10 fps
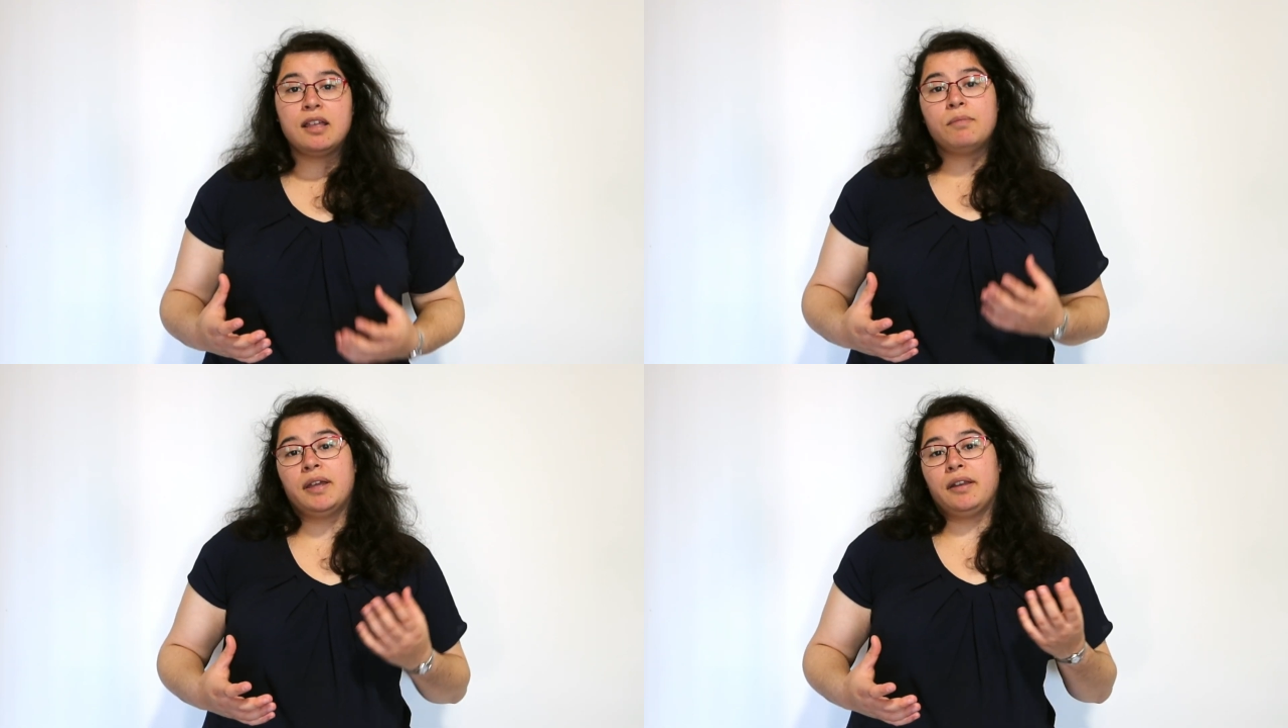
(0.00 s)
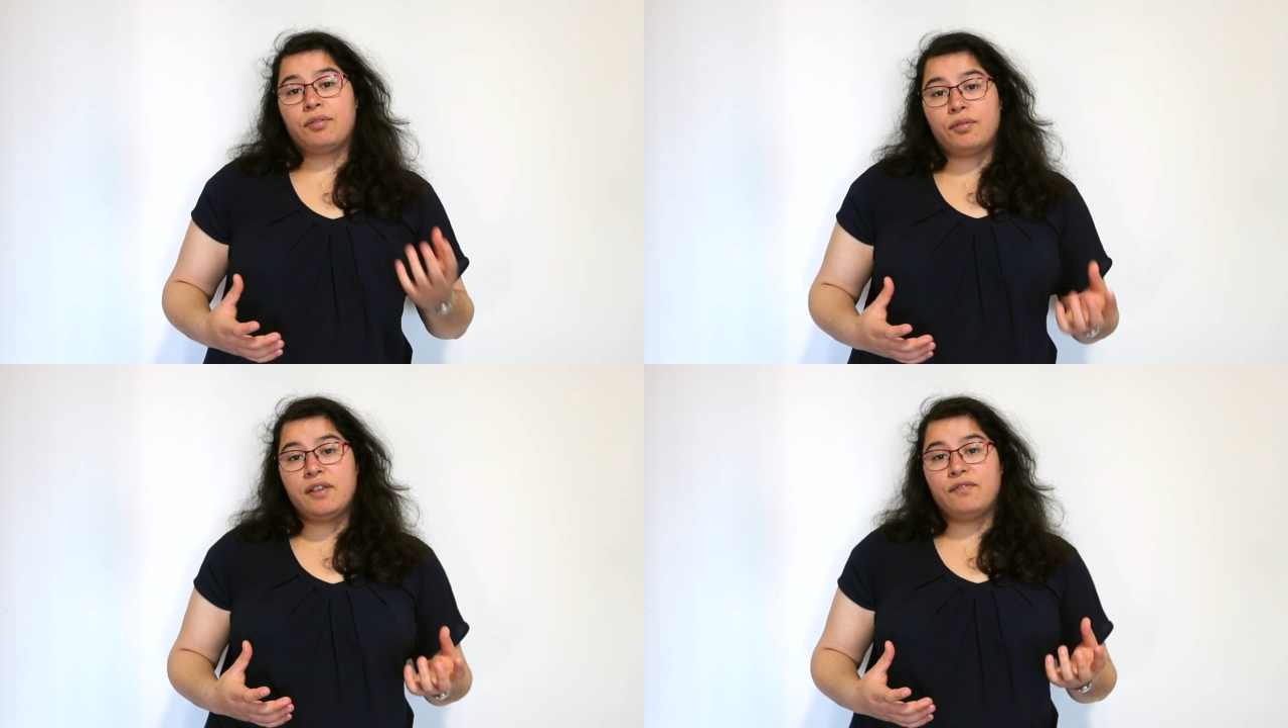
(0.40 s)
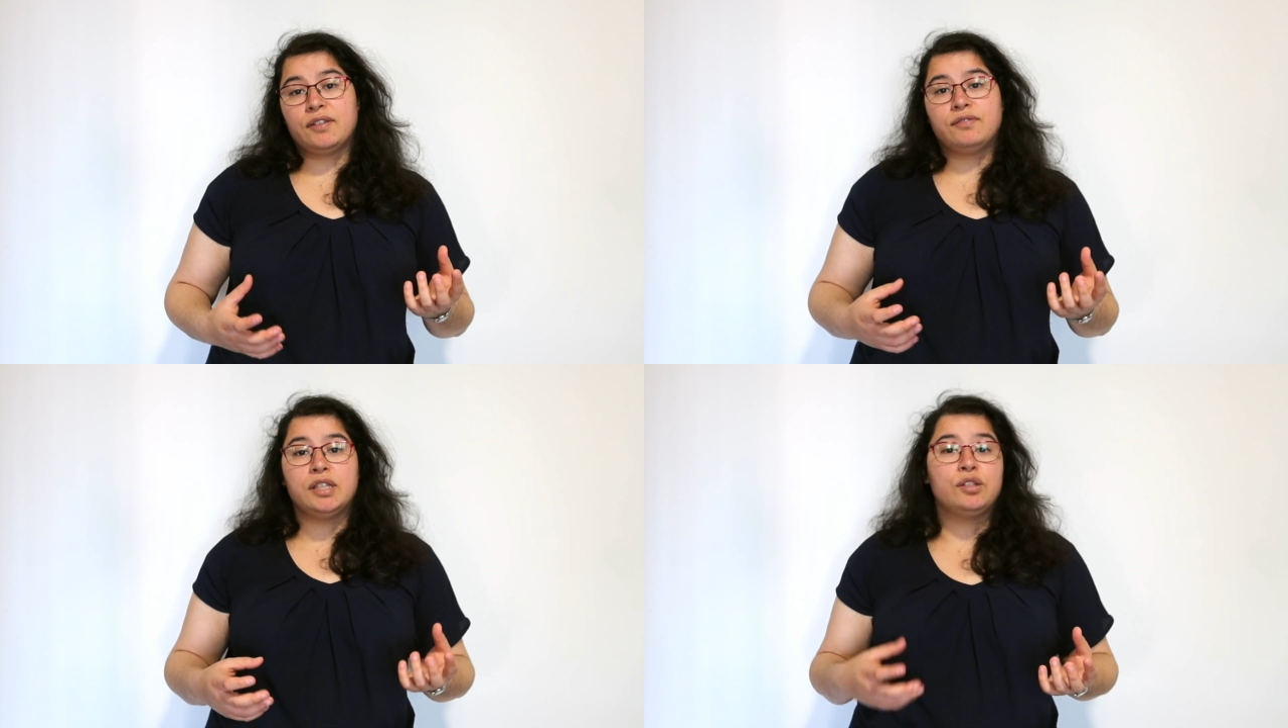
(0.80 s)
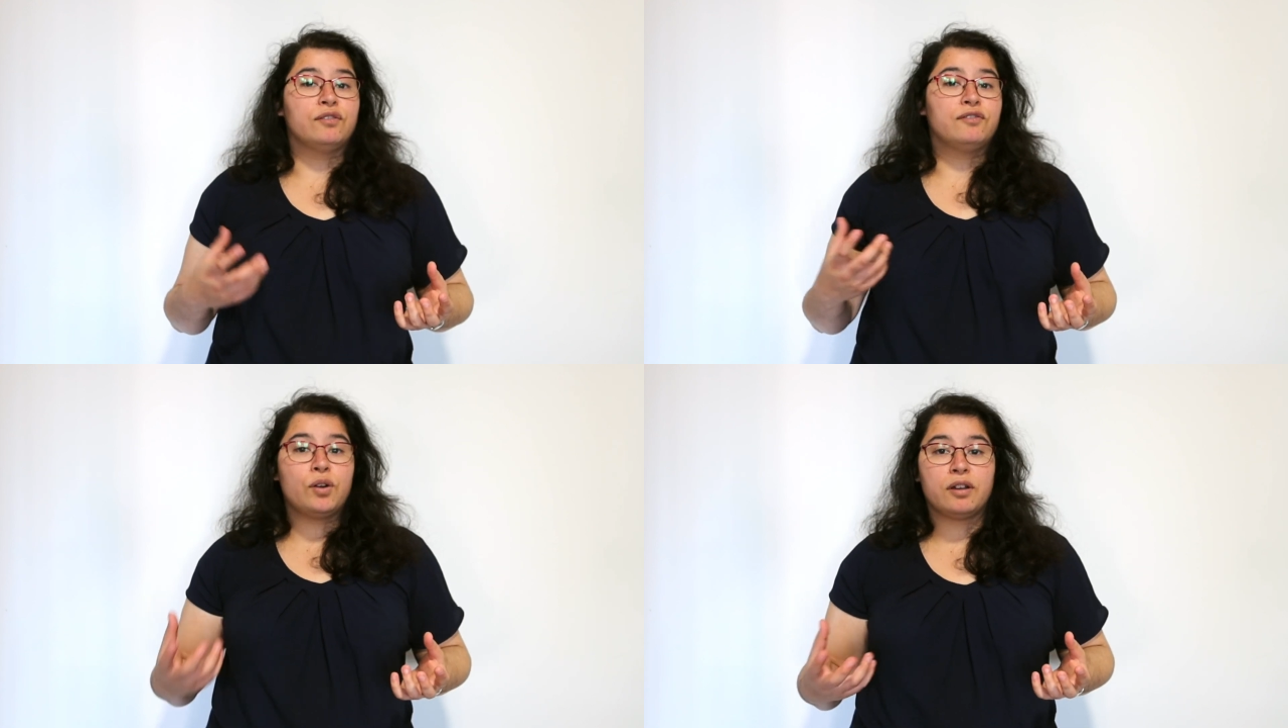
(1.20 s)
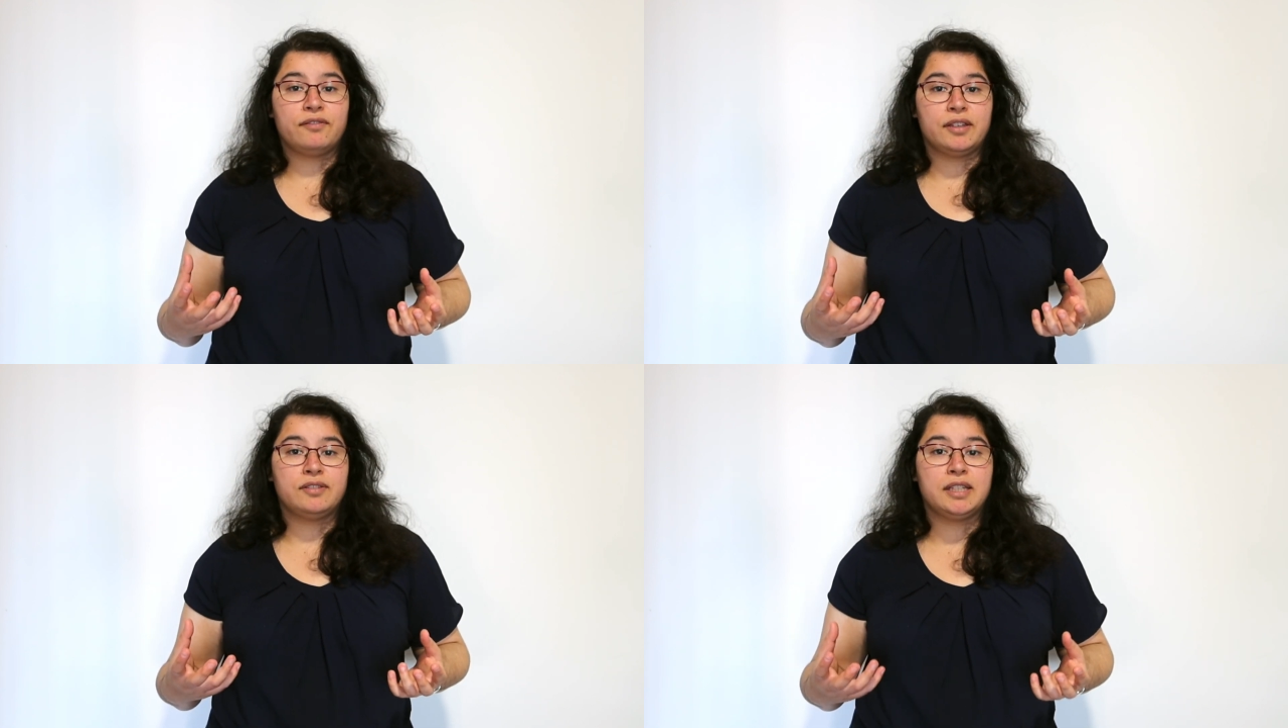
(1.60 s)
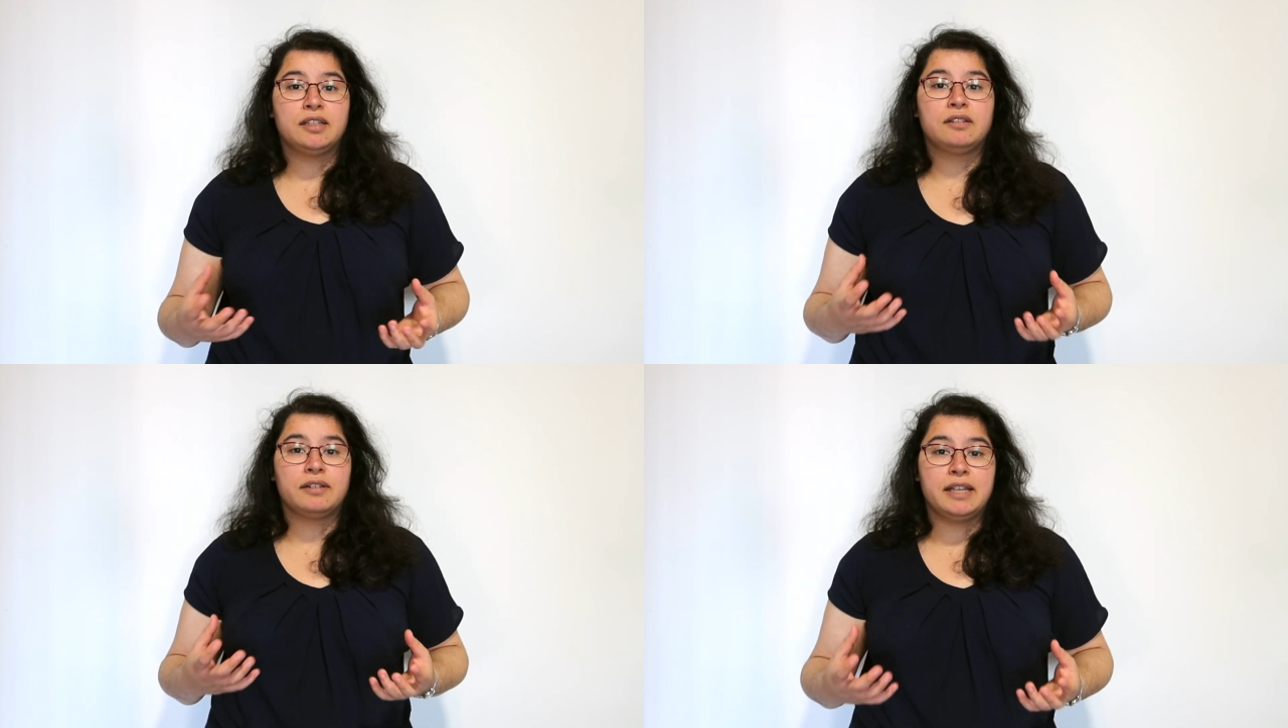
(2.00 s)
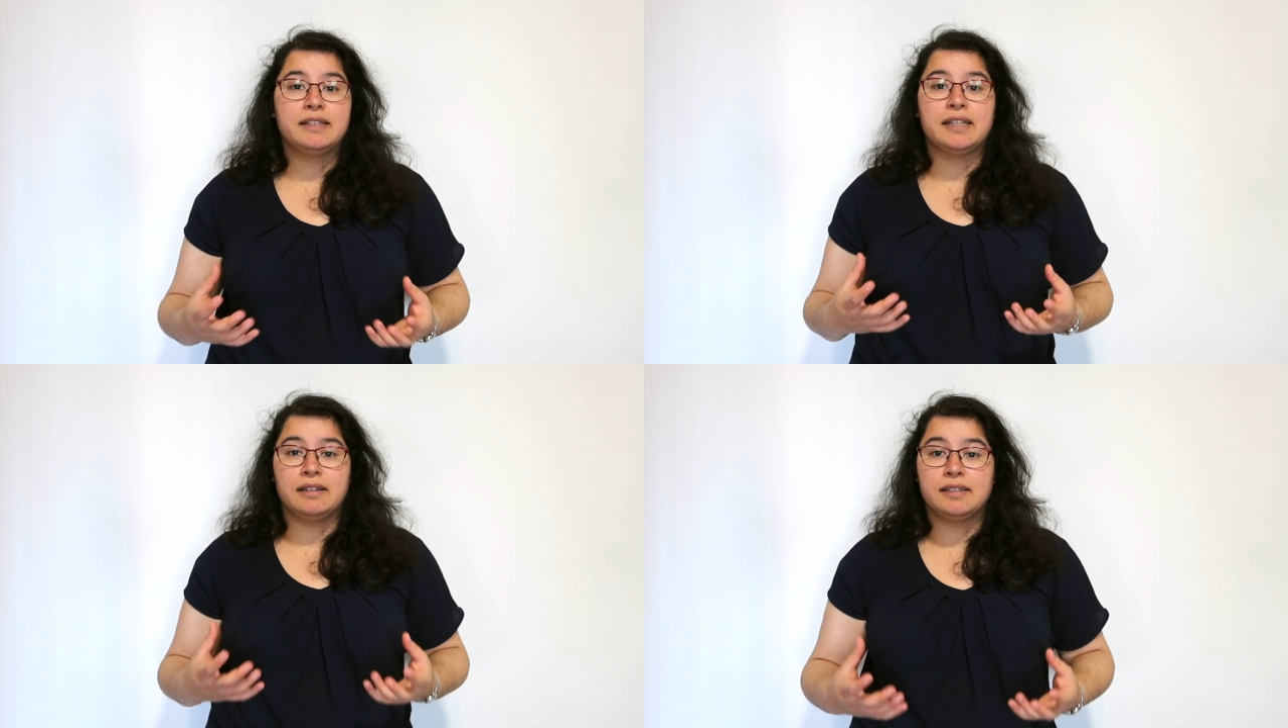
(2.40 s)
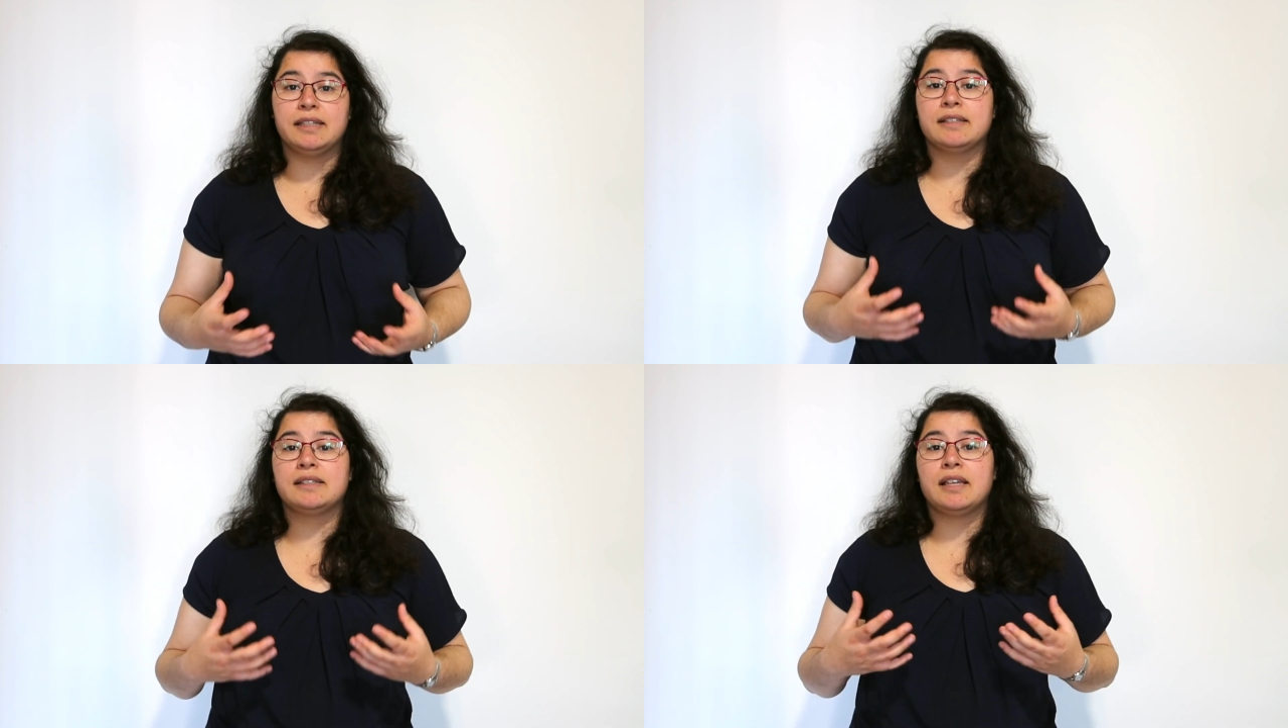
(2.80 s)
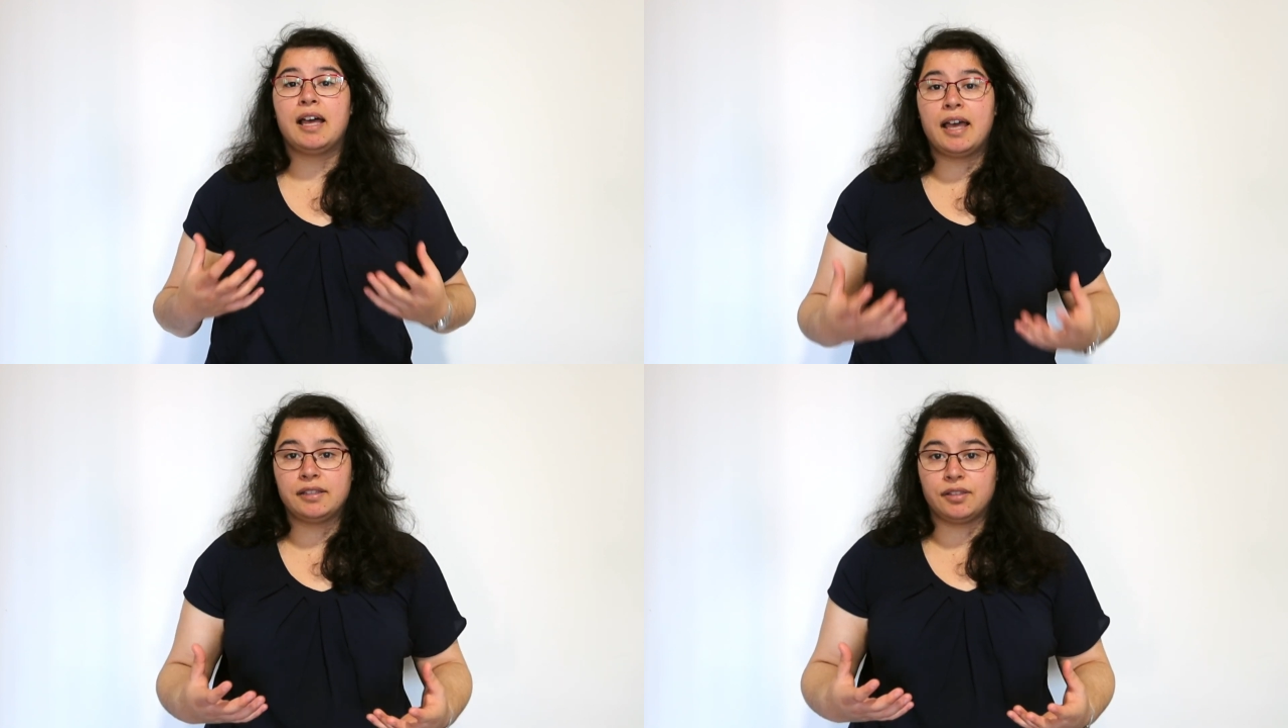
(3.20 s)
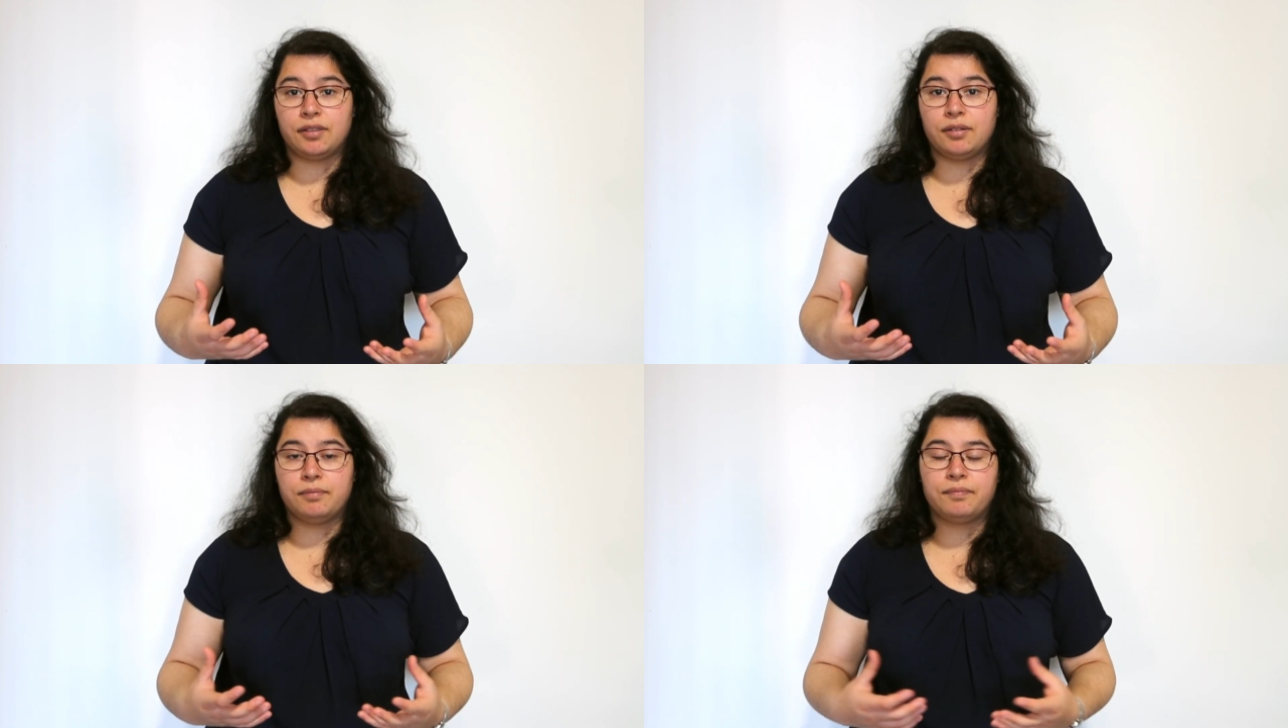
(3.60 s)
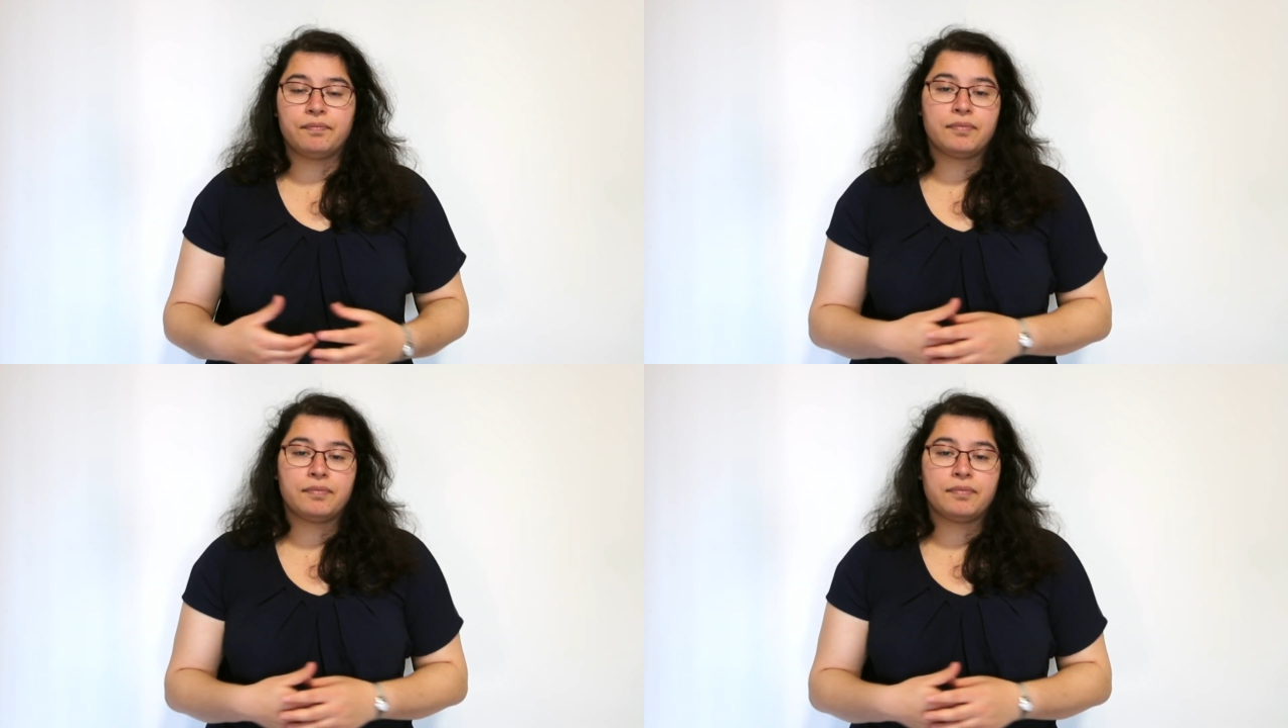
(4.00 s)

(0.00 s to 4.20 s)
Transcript: by the 350 to 450 degrees Celsius isotherm.